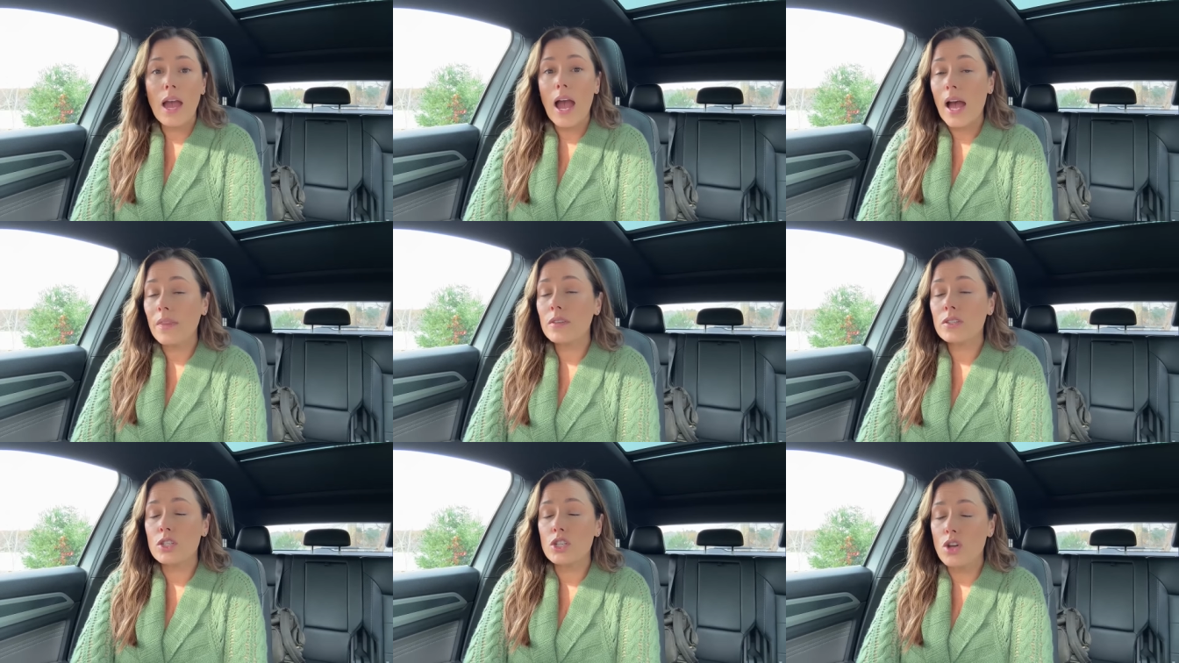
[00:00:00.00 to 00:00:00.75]
had
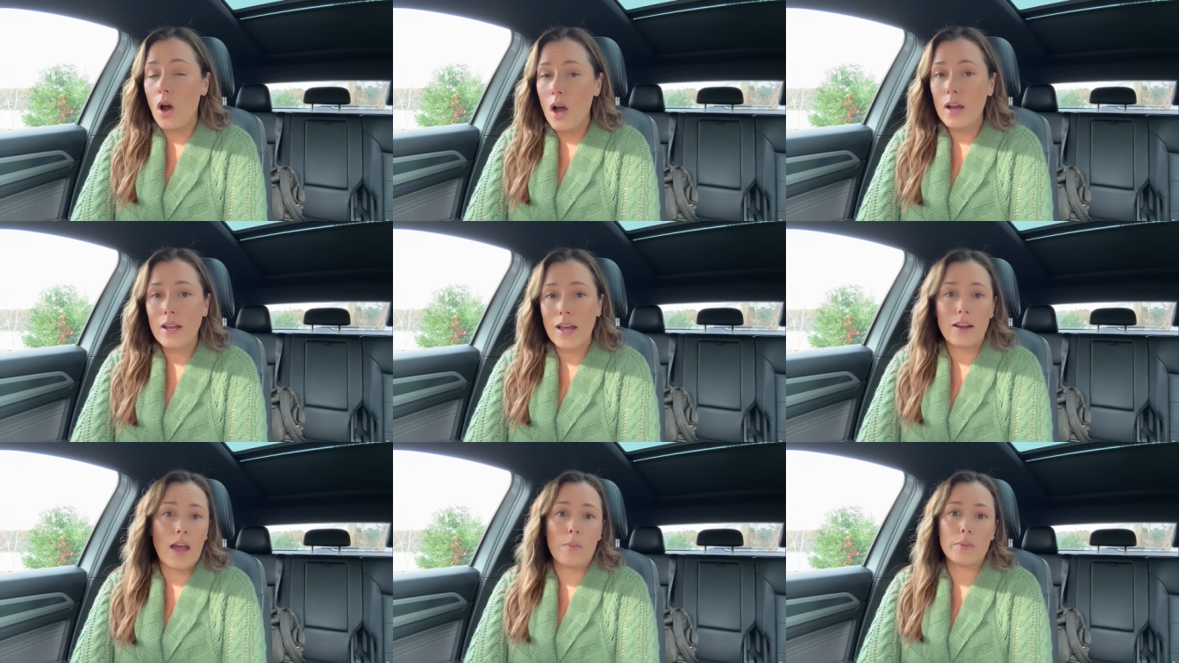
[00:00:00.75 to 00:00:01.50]
this not
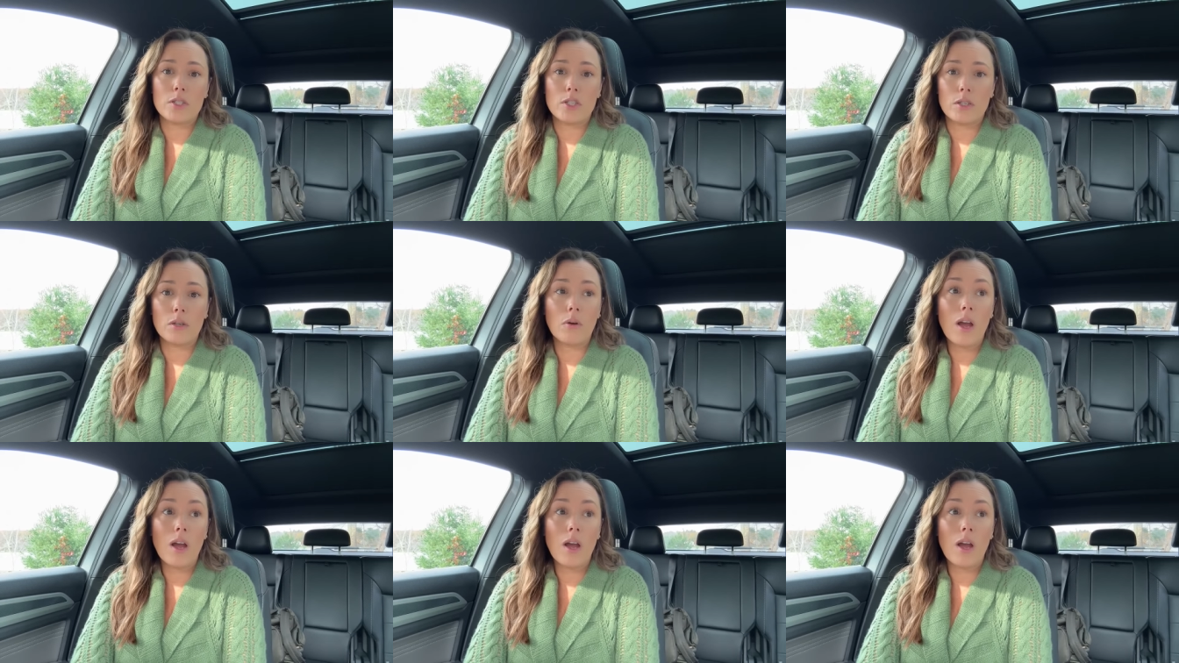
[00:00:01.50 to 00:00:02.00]
had happened to you